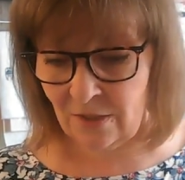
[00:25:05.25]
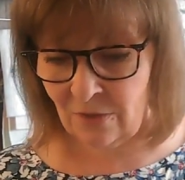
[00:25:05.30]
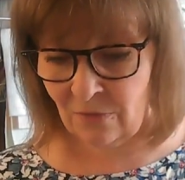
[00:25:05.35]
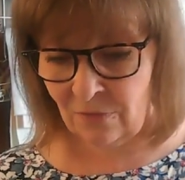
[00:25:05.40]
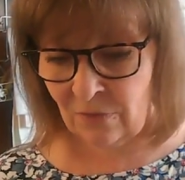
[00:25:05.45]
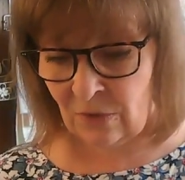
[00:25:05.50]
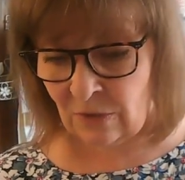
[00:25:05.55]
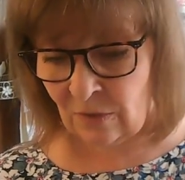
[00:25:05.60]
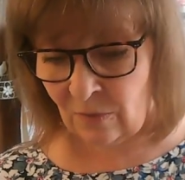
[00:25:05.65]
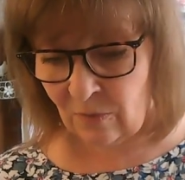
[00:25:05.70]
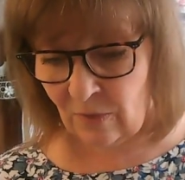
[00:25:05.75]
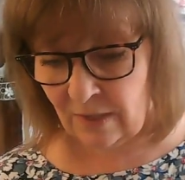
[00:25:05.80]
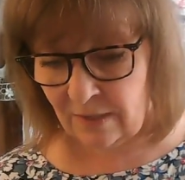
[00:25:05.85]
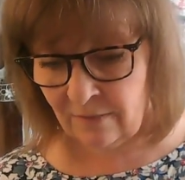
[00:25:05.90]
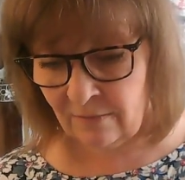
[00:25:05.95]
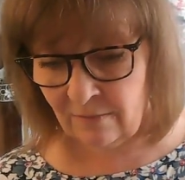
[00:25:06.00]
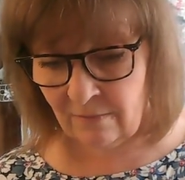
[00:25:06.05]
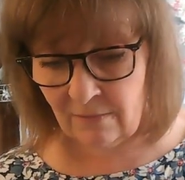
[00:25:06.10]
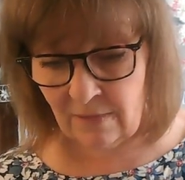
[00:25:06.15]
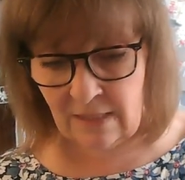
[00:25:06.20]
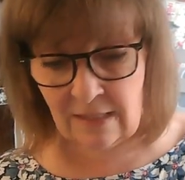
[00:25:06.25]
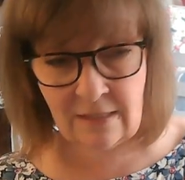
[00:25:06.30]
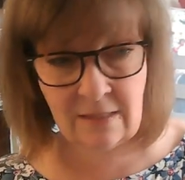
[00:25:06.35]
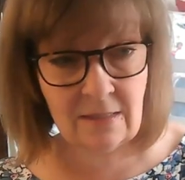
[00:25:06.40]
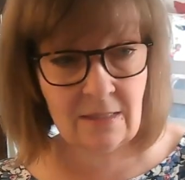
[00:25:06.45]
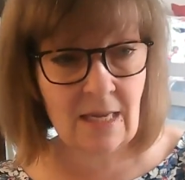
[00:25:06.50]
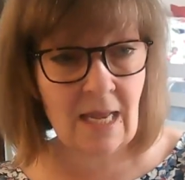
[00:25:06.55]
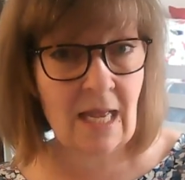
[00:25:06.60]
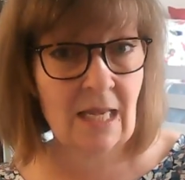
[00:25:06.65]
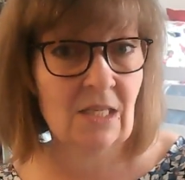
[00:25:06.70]
The first one
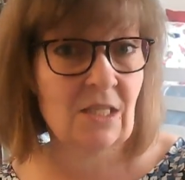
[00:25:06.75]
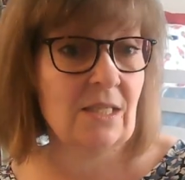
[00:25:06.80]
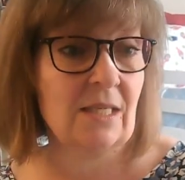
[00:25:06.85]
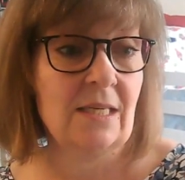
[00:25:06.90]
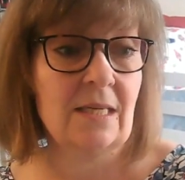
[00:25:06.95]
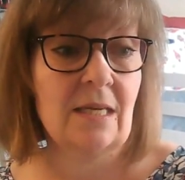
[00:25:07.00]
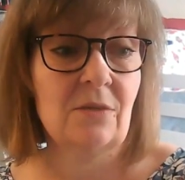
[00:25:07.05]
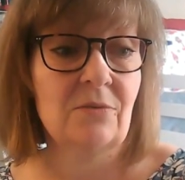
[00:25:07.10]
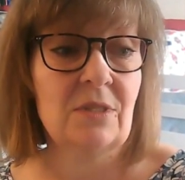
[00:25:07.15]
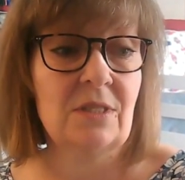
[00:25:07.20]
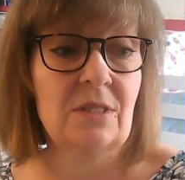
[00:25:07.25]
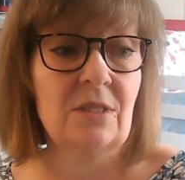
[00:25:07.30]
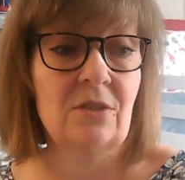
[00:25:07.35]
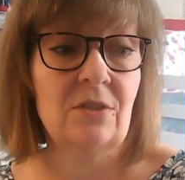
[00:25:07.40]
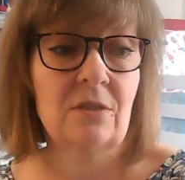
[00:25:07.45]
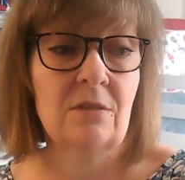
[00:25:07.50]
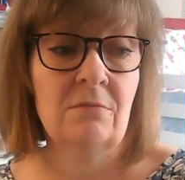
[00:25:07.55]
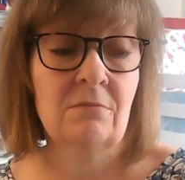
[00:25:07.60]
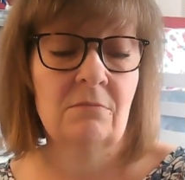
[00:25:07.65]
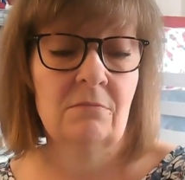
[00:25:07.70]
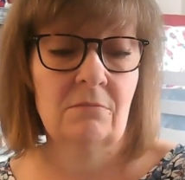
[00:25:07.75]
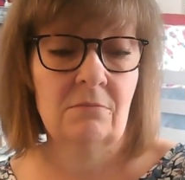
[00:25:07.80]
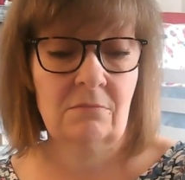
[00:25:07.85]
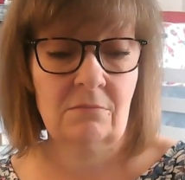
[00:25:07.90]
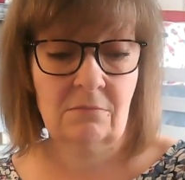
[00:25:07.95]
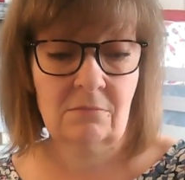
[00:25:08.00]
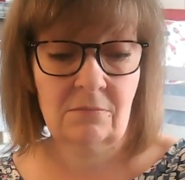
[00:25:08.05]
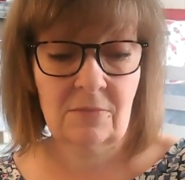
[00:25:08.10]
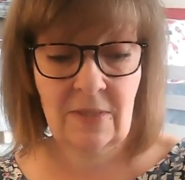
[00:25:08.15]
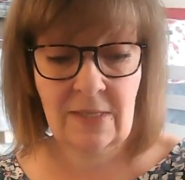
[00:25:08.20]
isn't actually an acquisition,
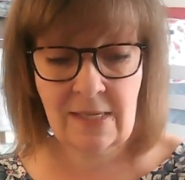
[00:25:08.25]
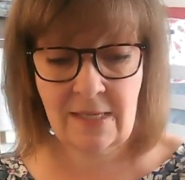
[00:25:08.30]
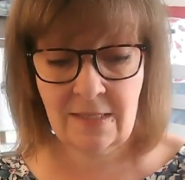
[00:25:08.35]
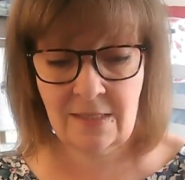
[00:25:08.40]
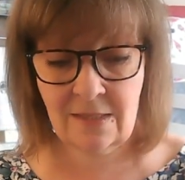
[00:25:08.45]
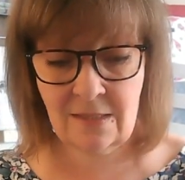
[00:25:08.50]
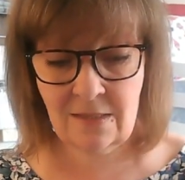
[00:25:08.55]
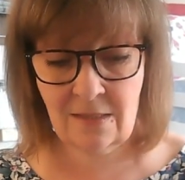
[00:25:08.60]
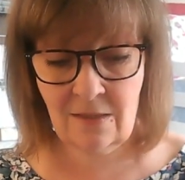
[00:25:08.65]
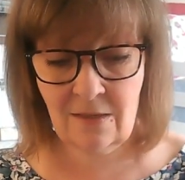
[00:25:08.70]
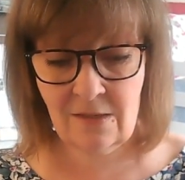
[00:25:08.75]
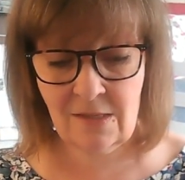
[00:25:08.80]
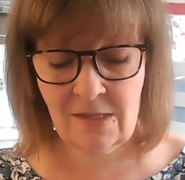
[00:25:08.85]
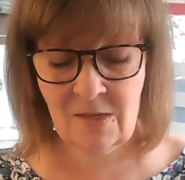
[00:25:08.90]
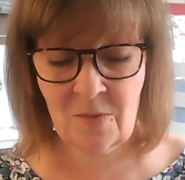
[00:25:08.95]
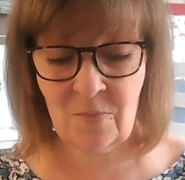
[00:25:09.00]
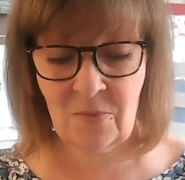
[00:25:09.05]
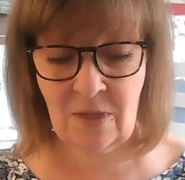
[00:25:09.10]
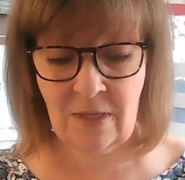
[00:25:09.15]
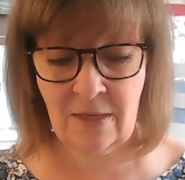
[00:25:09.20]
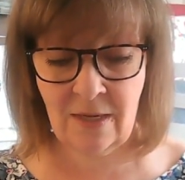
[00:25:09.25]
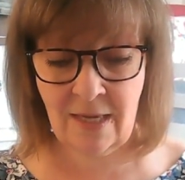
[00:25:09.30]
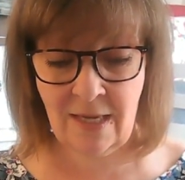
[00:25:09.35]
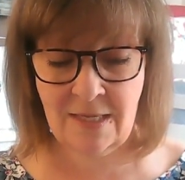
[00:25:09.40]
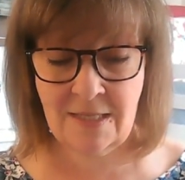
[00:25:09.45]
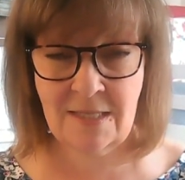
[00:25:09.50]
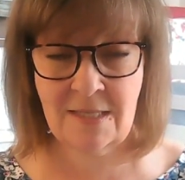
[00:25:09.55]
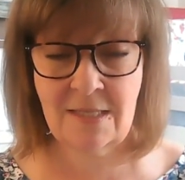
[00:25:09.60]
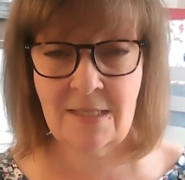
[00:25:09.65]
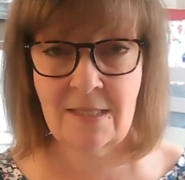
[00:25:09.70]
it's something I
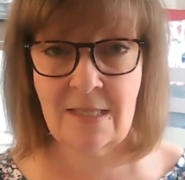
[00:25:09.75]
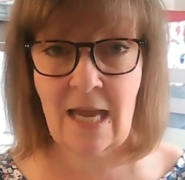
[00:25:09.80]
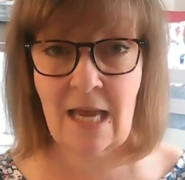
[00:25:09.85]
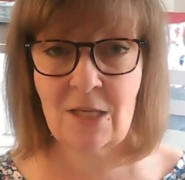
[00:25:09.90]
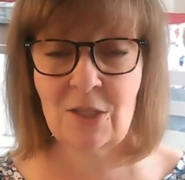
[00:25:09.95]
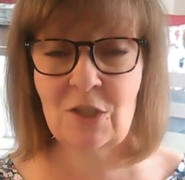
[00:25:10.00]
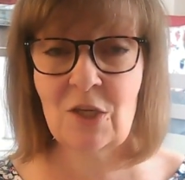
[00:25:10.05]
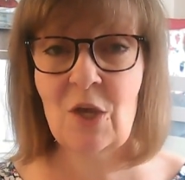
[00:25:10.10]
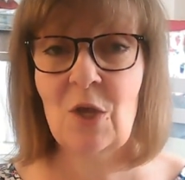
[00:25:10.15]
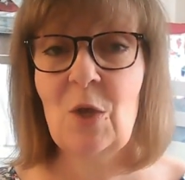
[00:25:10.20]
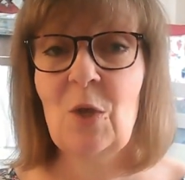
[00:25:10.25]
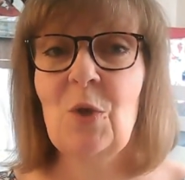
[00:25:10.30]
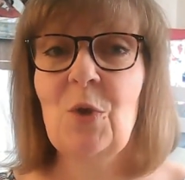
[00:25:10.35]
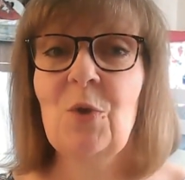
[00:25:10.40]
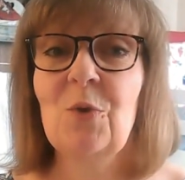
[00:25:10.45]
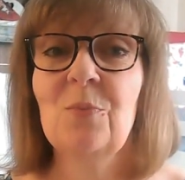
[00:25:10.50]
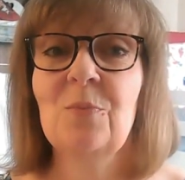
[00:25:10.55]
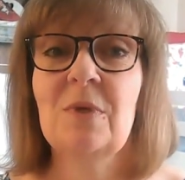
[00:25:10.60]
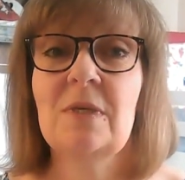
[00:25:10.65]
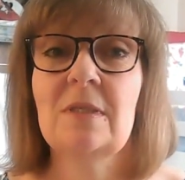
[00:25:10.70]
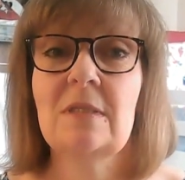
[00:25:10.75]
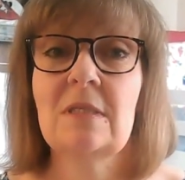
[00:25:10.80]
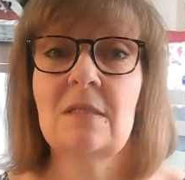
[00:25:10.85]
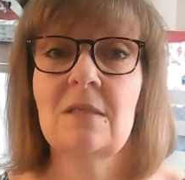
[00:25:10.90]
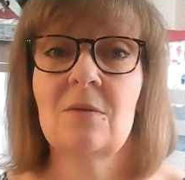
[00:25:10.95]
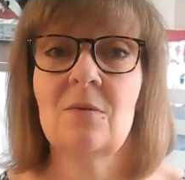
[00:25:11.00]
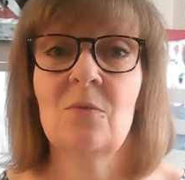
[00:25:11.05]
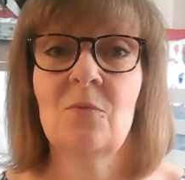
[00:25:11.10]
had in stash. But